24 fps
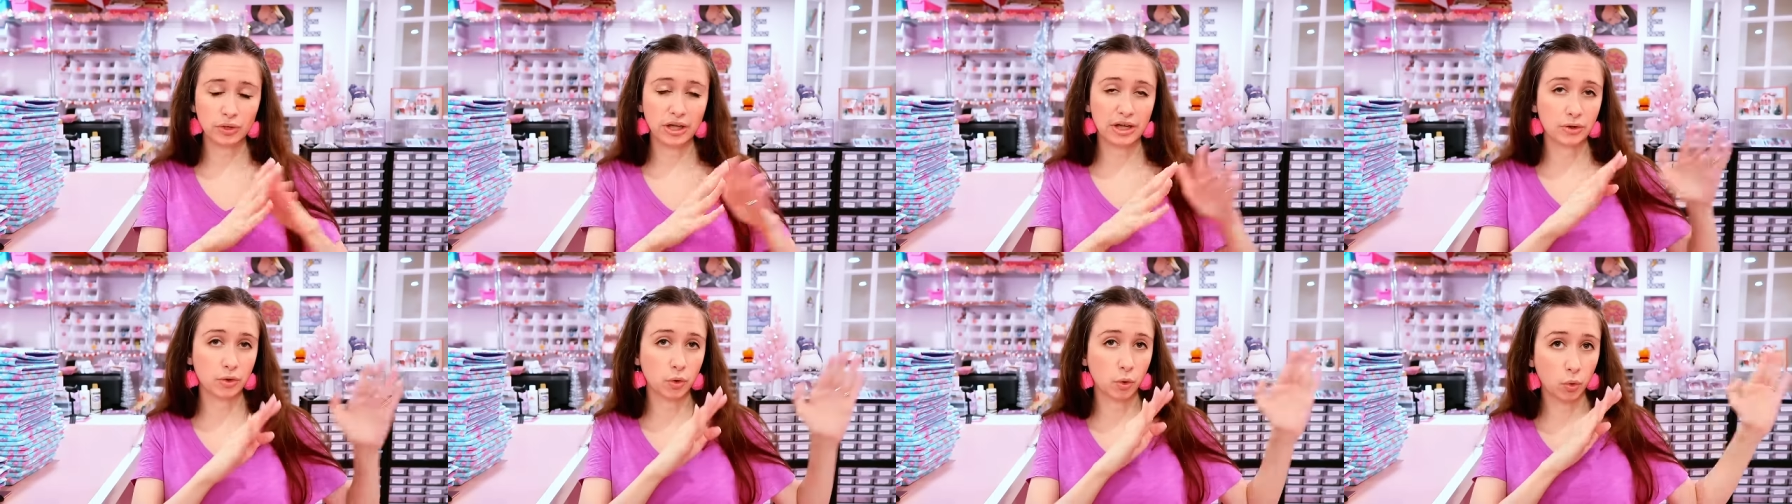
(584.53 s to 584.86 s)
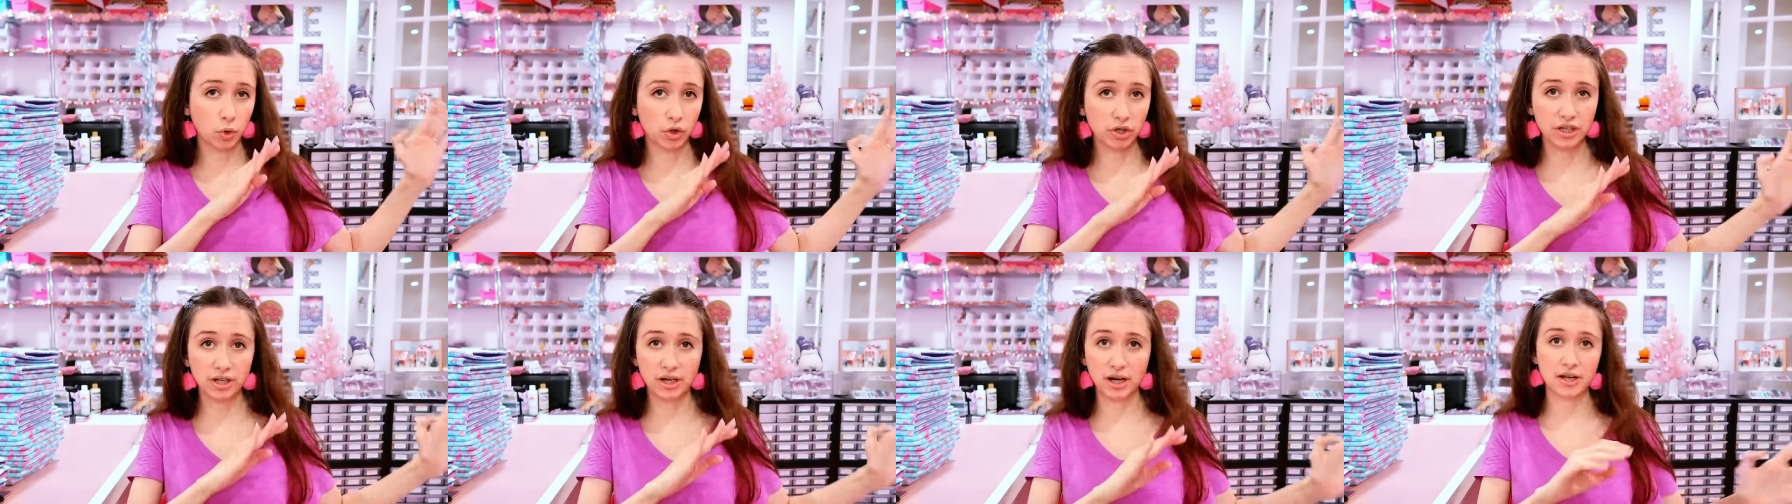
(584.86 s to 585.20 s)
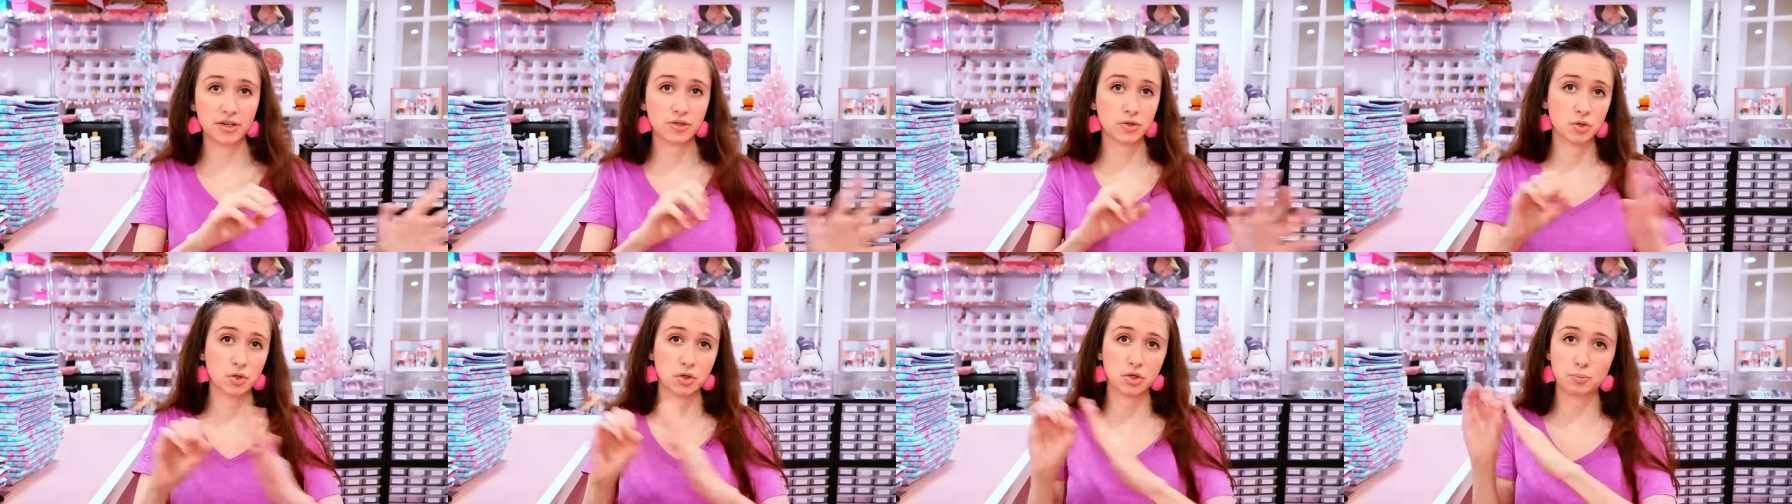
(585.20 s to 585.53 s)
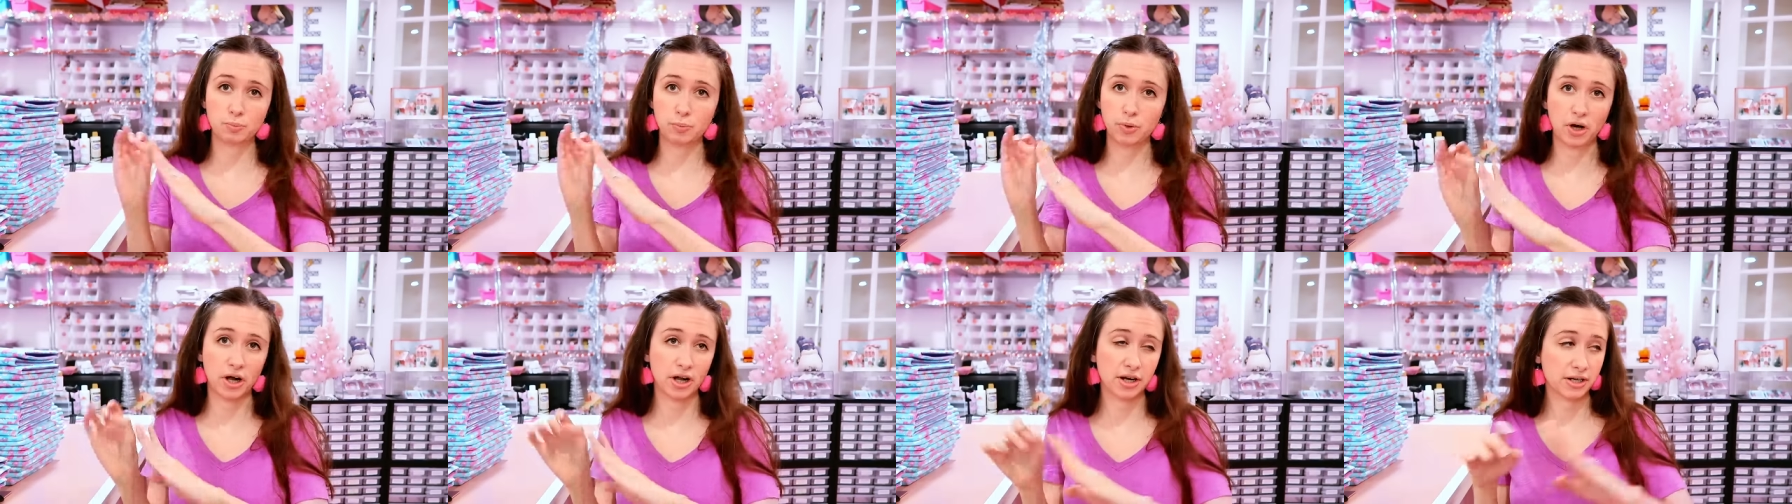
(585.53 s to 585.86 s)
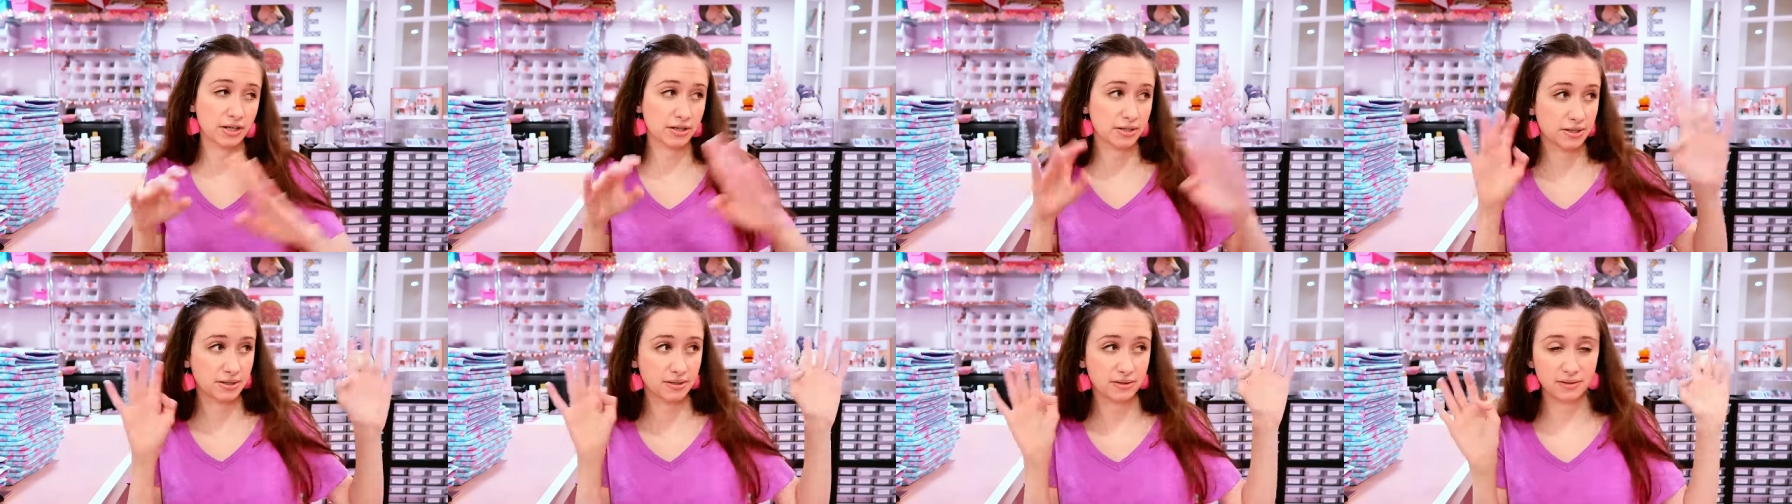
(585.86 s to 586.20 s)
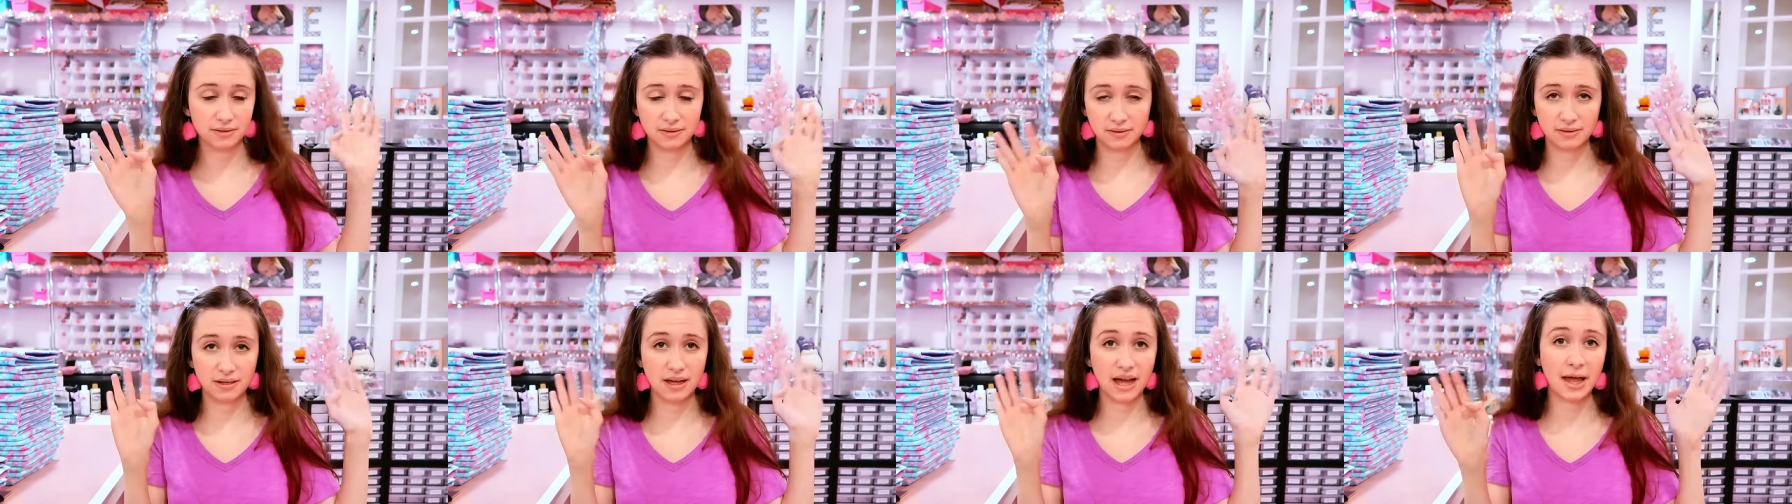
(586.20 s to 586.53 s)
like organizers, products,
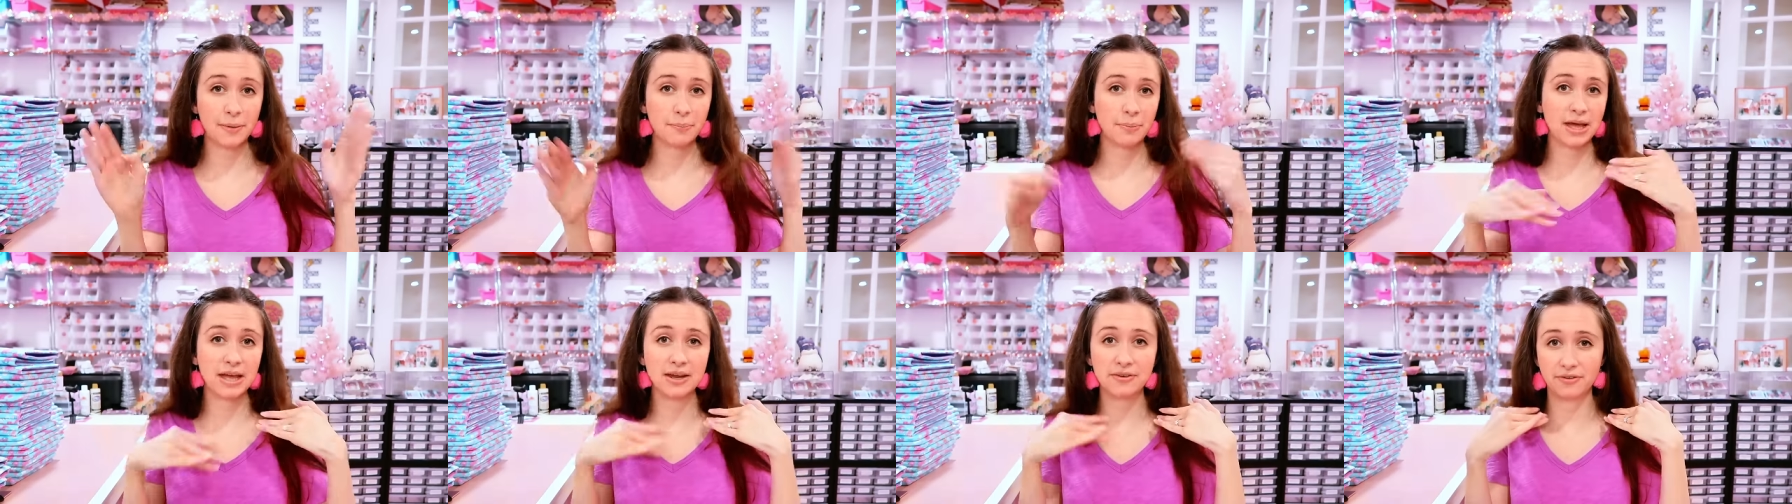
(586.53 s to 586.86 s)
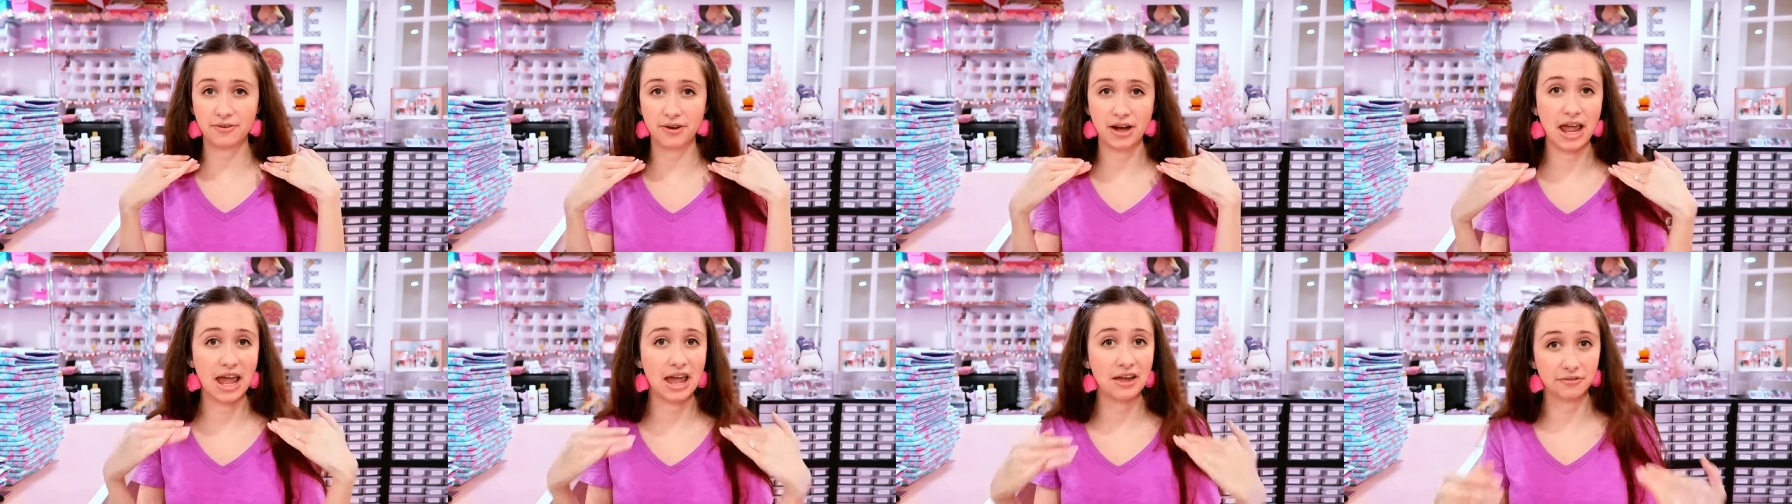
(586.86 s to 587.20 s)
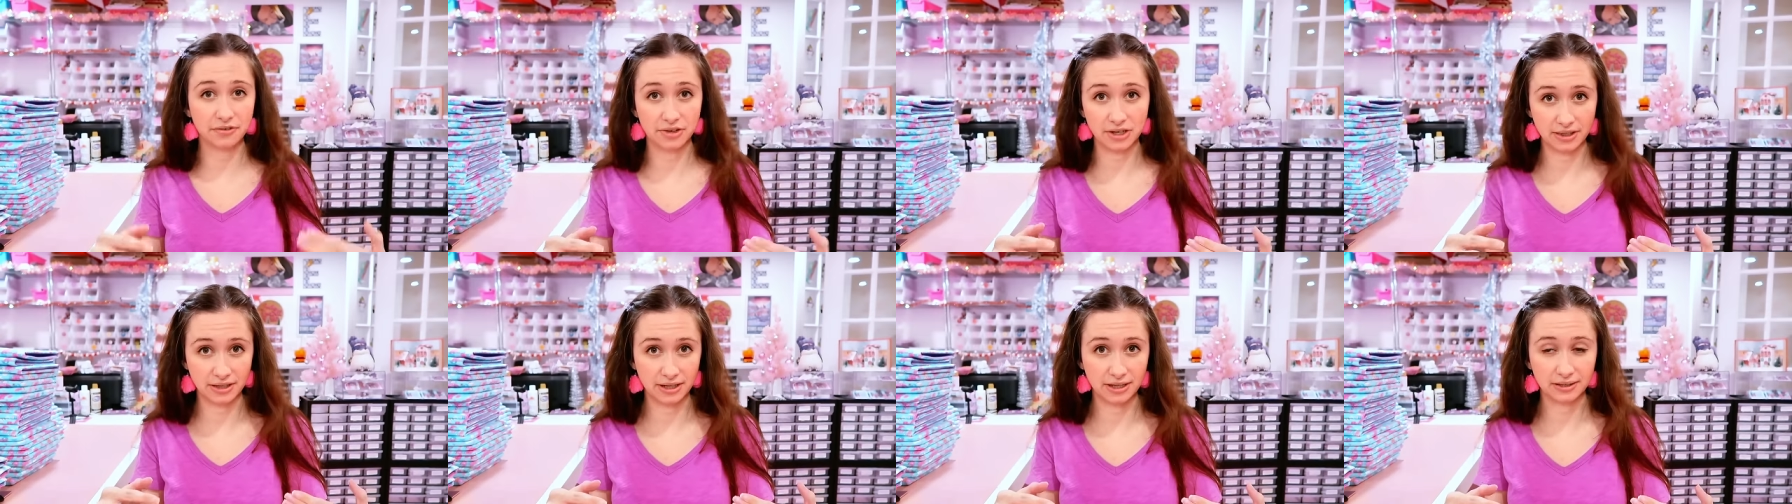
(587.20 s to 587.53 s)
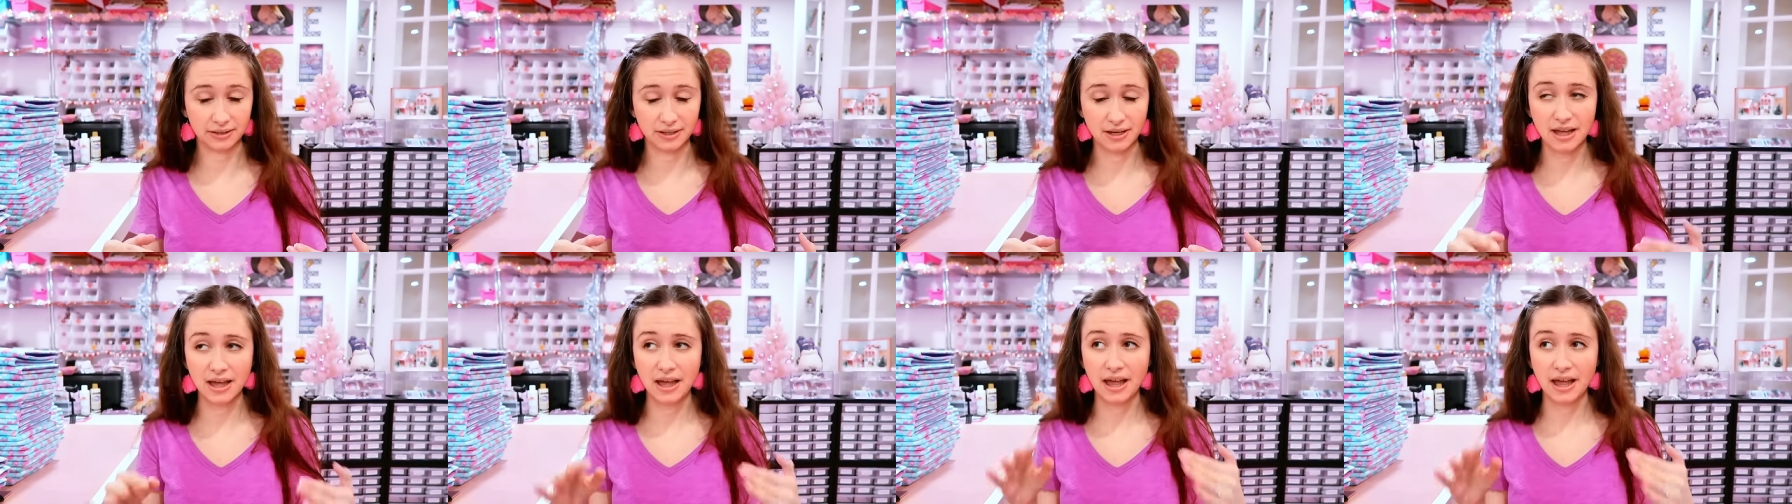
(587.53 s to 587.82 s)
I paid for everything